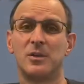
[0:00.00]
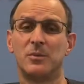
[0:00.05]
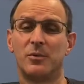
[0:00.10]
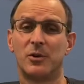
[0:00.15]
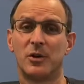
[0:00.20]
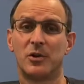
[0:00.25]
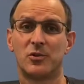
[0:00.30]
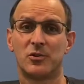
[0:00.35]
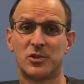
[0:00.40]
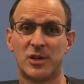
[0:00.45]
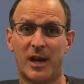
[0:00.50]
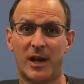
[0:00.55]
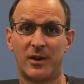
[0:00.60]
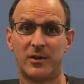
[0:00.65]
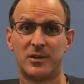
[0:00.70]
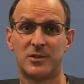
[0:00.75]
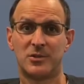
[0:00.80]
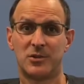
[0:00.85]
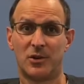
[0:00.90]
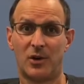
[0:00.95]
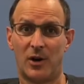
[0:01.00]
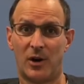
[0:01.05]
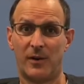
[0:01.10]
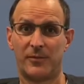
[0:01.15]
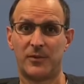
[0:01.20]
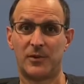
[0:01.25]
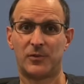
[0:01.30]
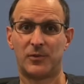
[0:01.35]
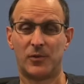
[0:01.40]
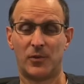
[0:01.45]
your child into our office
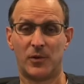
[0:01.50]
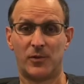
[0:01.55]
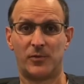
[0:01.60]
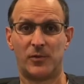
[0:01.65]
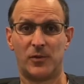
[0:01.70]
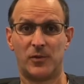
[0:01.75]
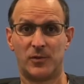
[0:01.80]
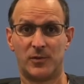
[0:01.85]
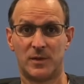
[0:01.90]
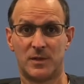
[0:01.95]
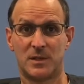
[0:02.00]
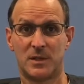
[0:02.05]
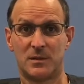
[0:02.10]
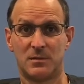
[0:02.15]
for their first visit,